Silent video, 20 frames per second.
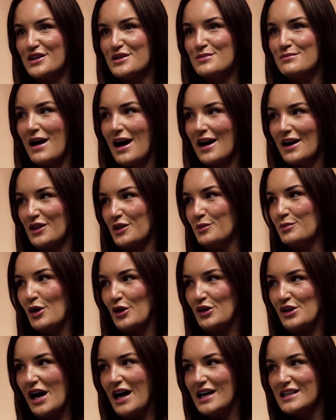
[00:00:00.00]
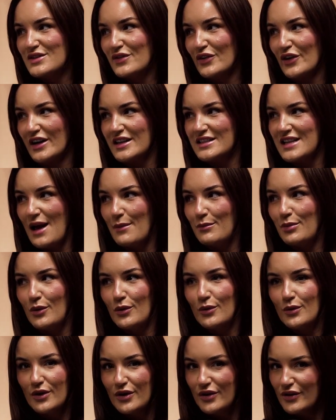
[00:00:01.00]
to market the podcast, for
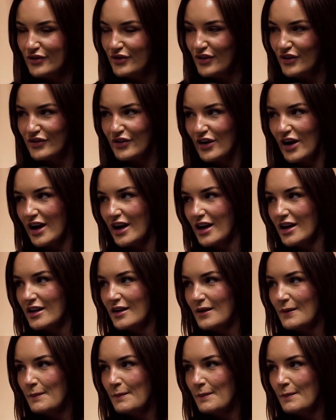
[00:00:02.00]
example, for free,